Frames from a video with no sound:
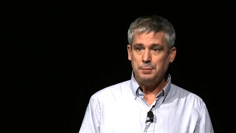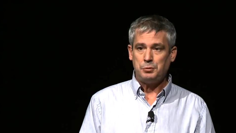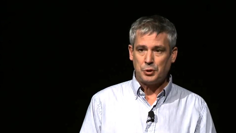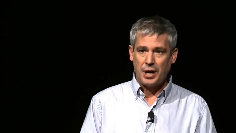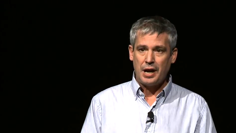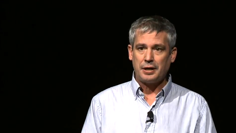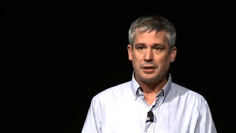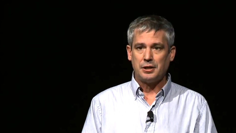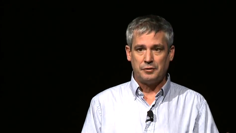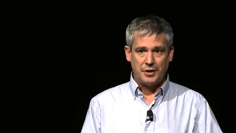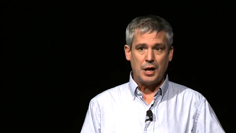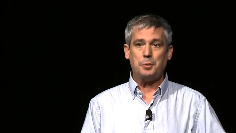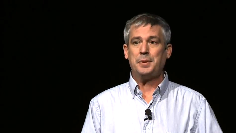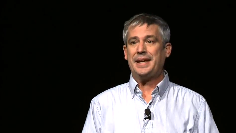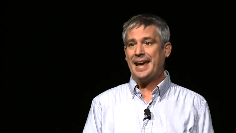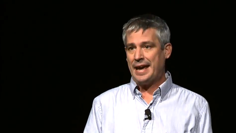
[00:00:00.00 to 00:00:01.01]
track of how
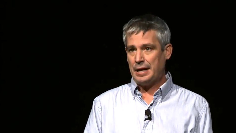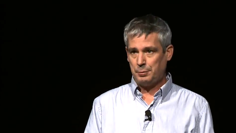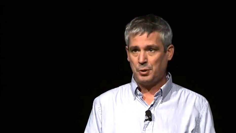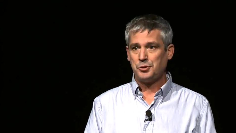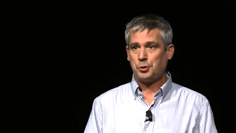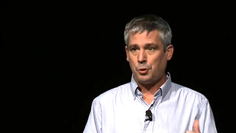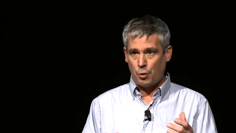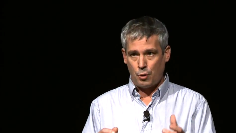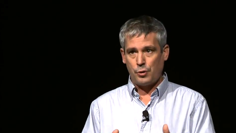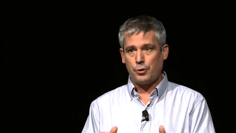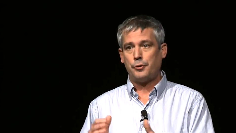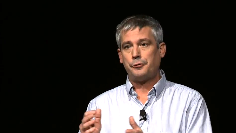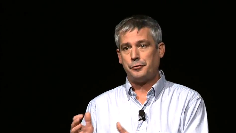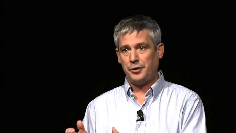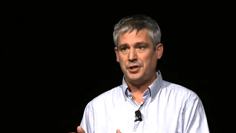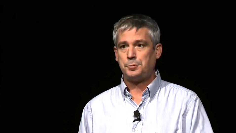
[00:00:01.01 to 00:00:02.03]
many animals are ordered
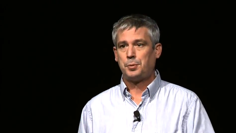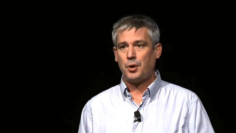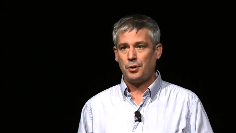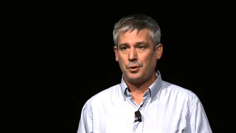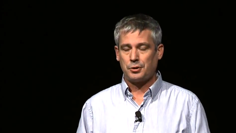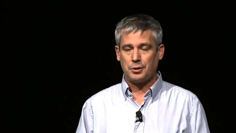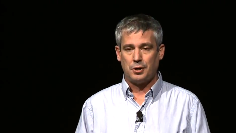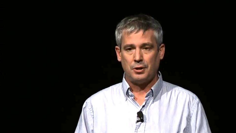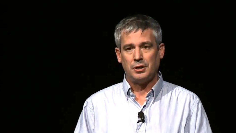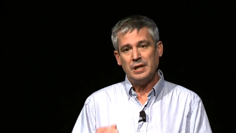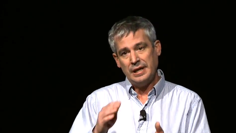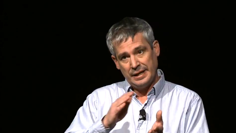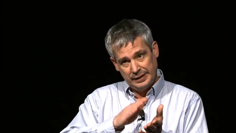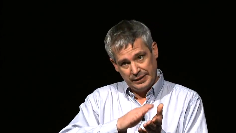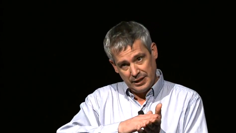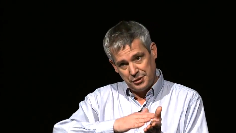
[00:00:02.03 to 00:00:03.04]
for each protocol.
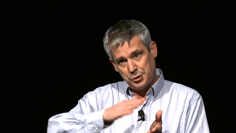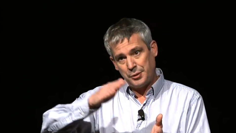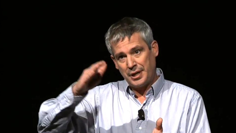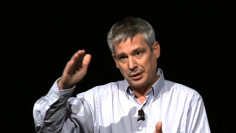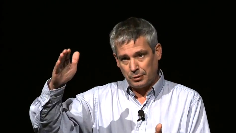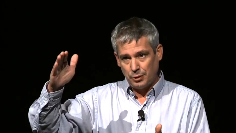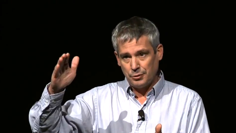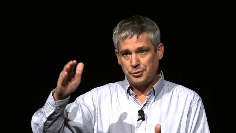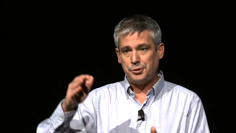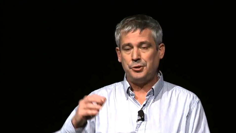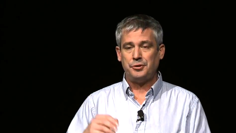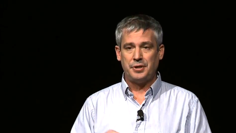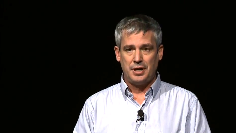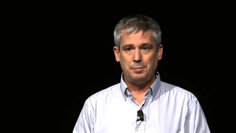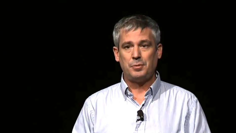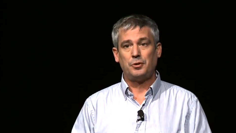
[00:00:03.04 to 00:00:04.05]
And as you get close to your
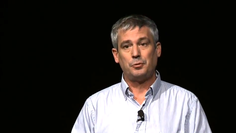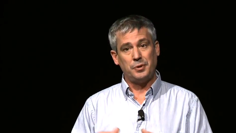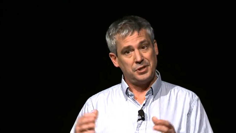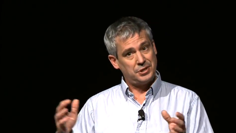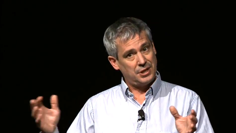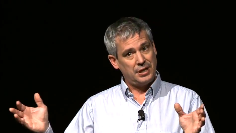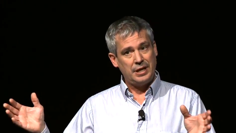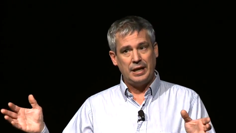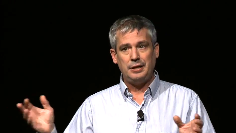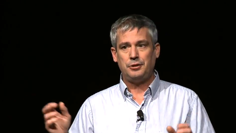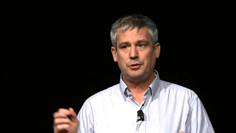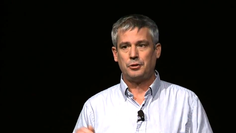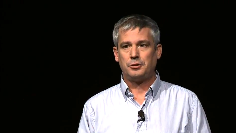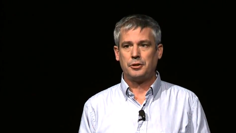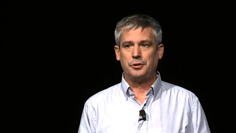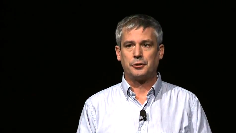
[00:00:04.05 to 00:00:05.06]
number, we say, hey,
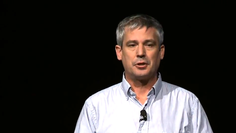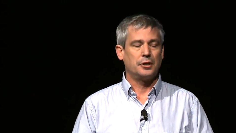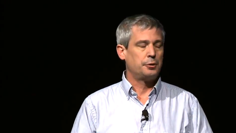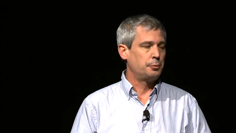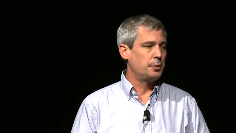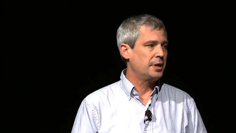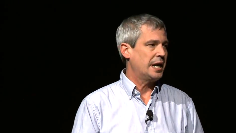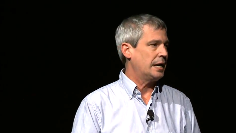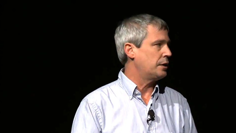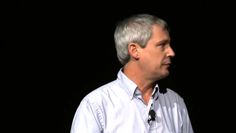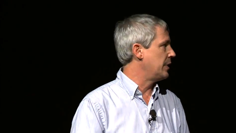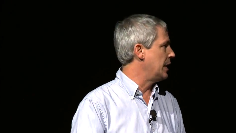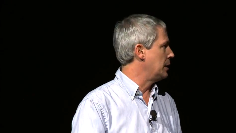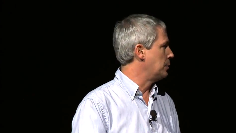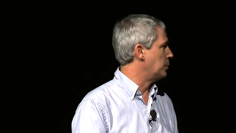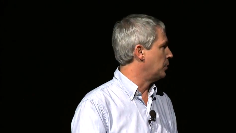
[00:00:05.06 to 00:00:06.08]
you're going to run out of
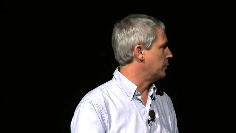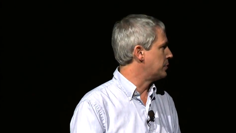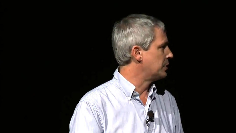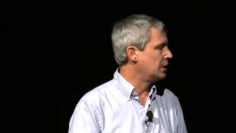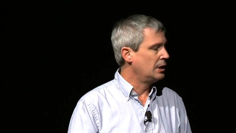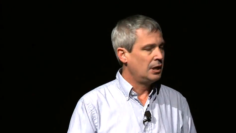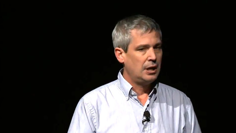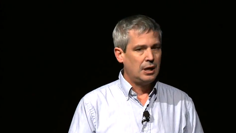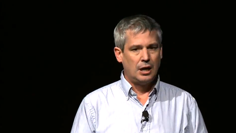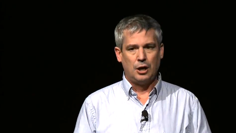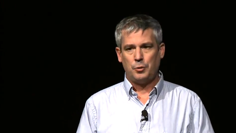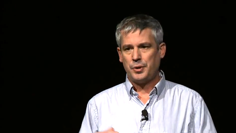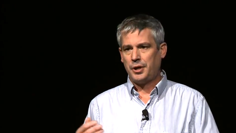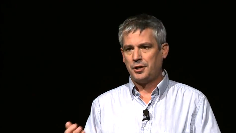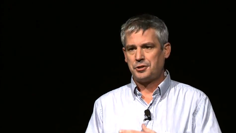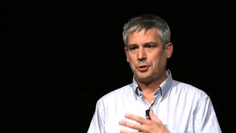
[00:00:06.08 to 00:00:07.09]
animals. We
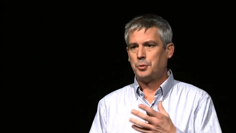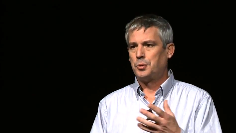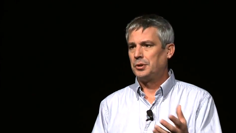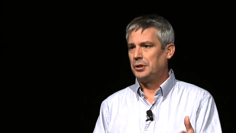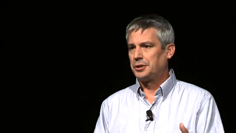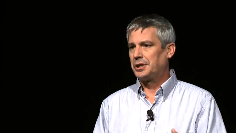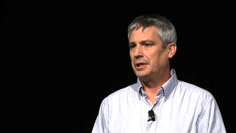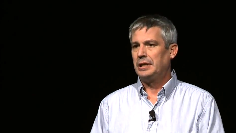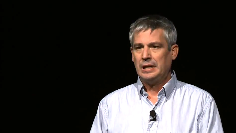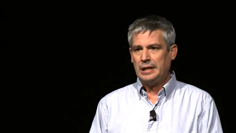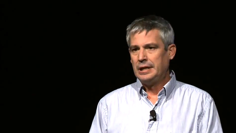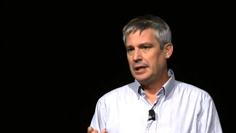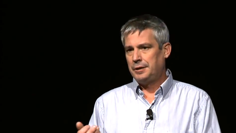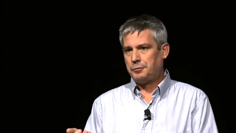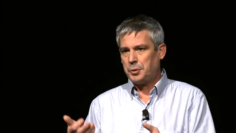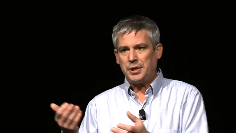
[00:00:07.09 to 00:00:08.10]
also will look at,
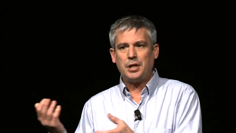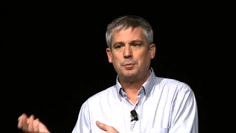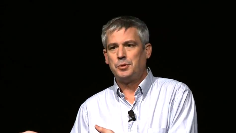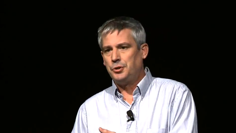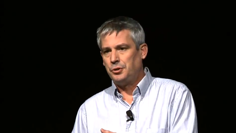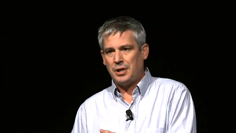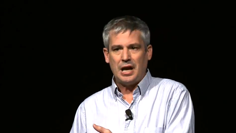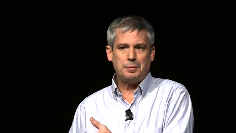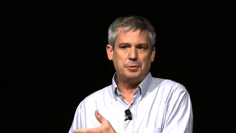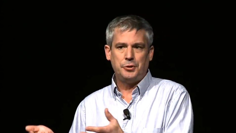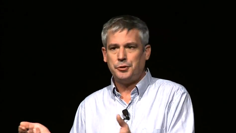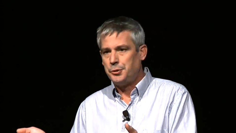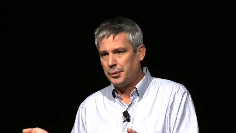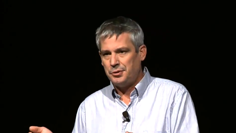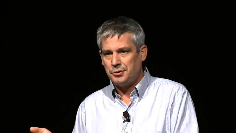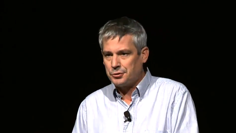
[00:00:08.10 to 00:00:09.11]
if we come to your lab and you're
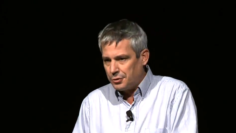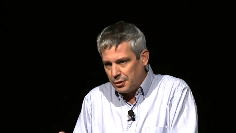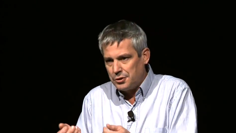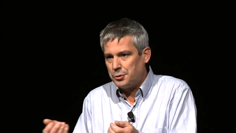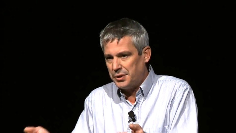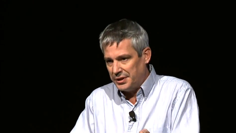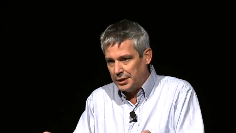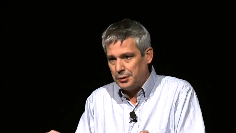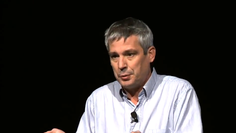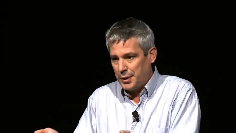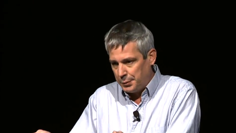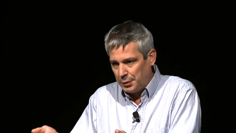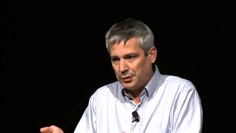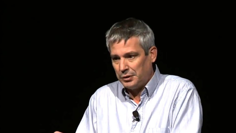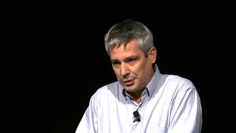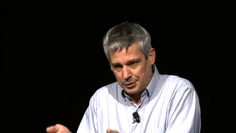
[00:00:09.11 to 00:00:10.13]
doing surgery, then we
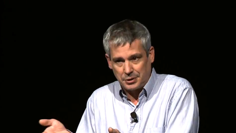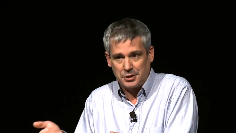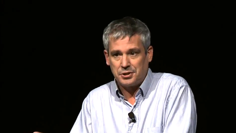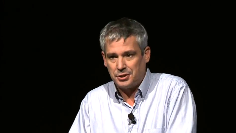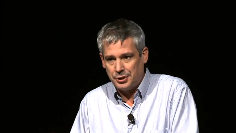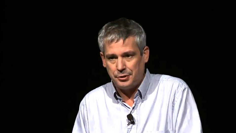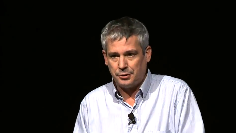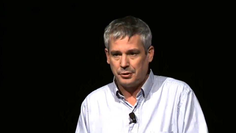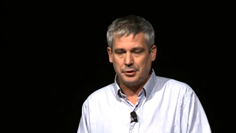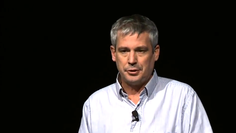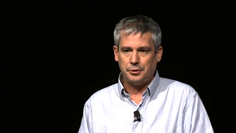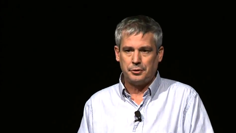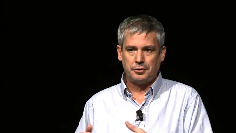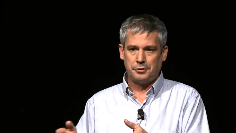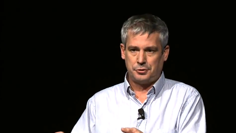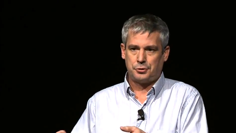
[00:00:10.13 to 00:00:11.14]
will look to see
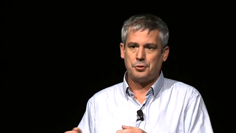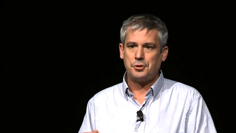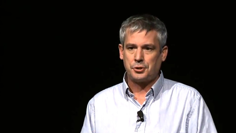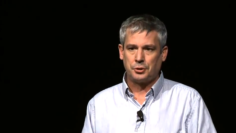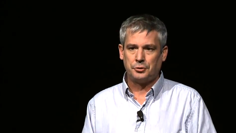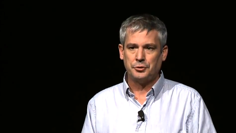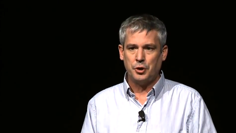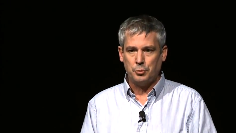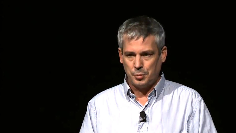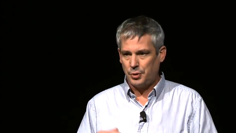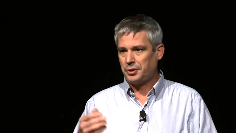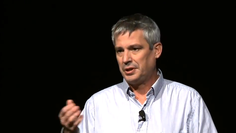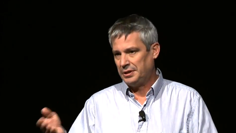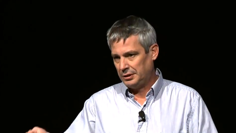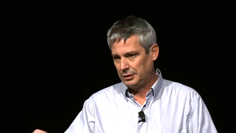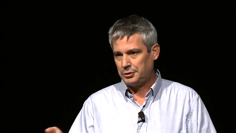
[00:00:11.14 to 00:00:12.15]
your surgical notebook
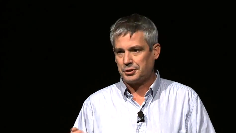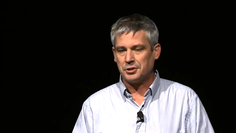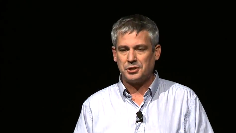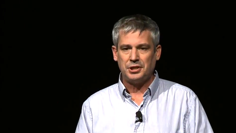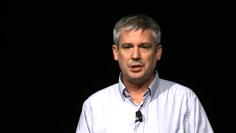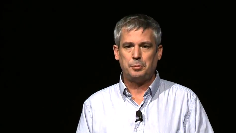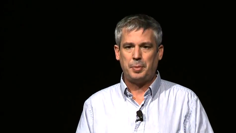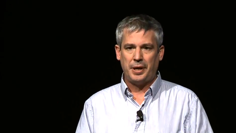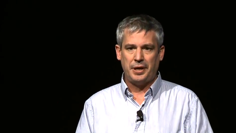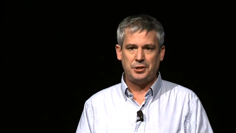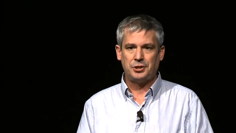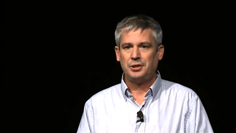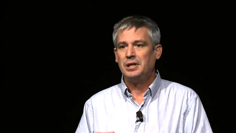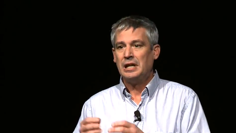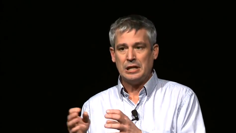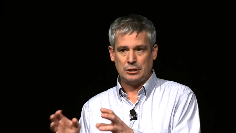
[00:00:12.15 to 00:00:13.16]
and look to see the patient,
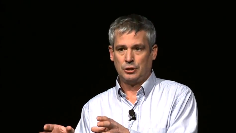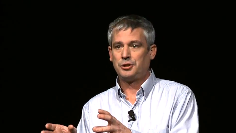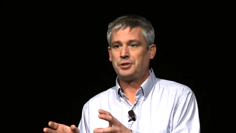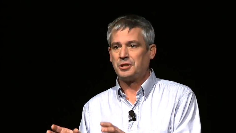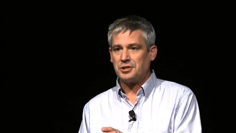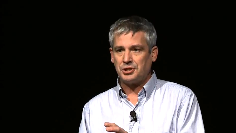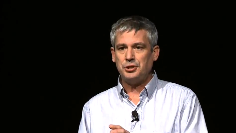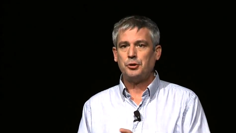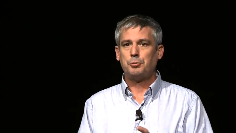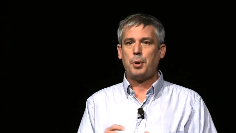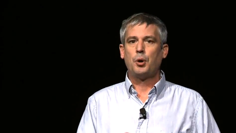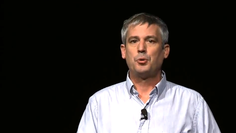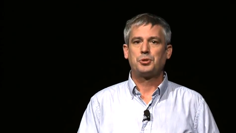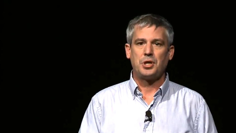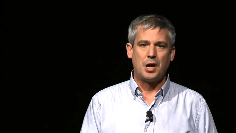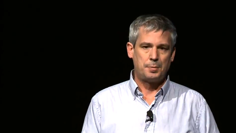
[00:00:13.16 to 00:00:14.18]
look to see your
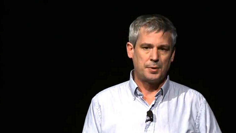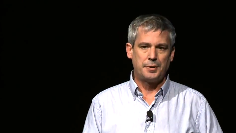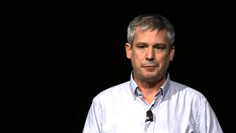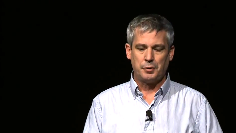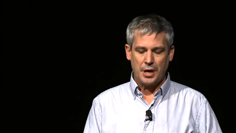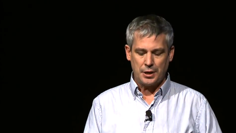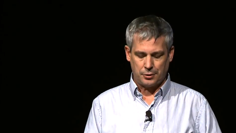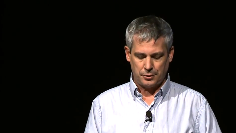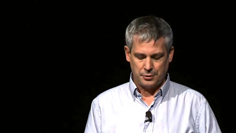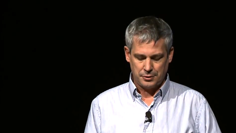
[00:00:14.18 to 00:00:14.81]
post-operative records.